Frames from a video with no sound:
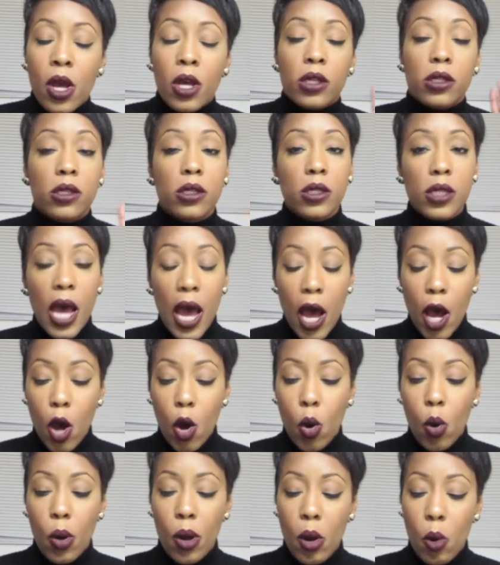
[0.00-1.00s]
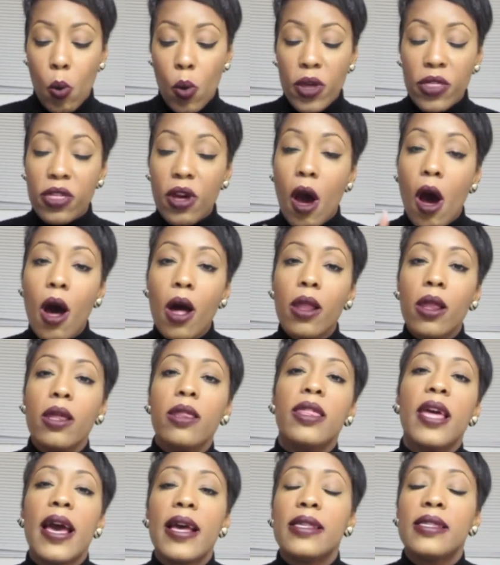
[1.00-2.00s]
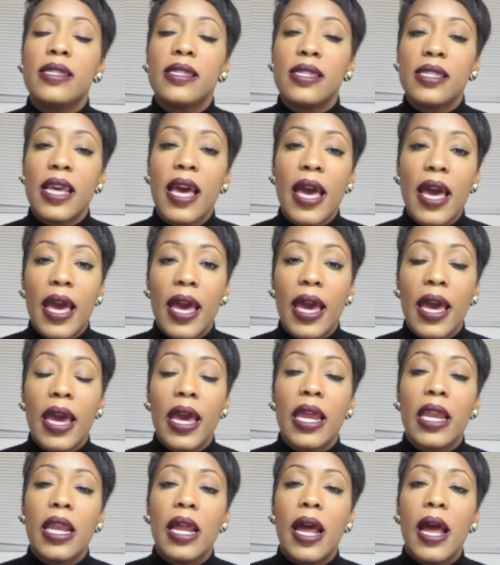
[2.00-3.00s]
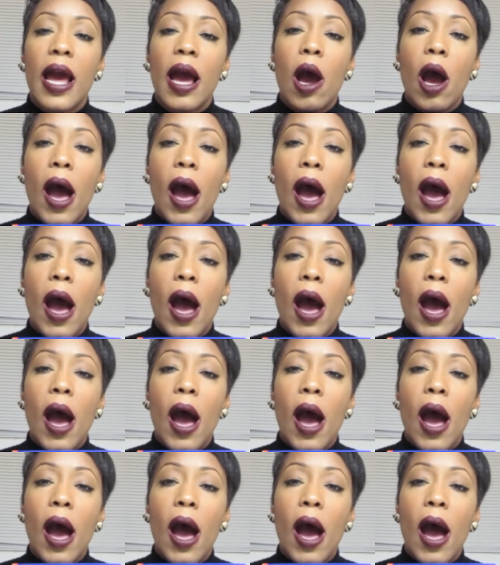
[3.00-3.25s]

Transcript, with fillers: So with all of that said,